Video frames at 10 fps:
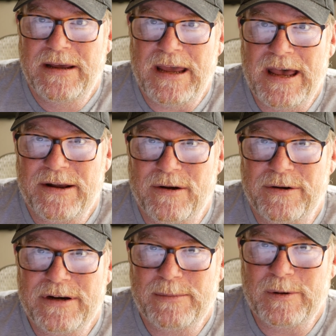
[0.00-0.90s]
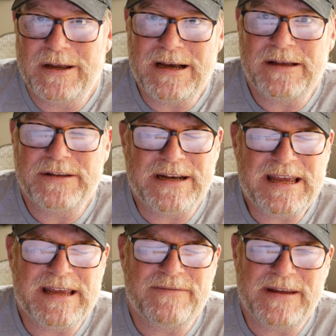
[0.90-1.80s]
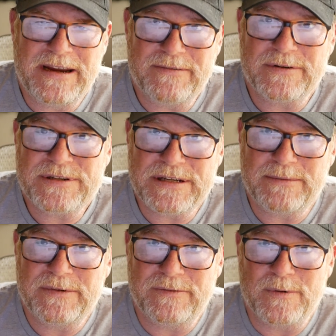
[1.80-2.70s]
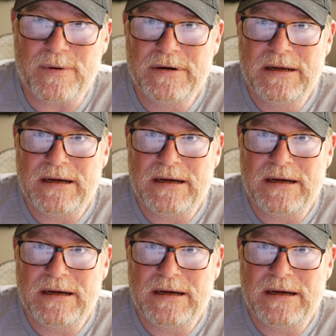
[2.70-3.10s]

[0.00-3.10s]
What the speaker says: out on Emerald Isle than I have ever seen before.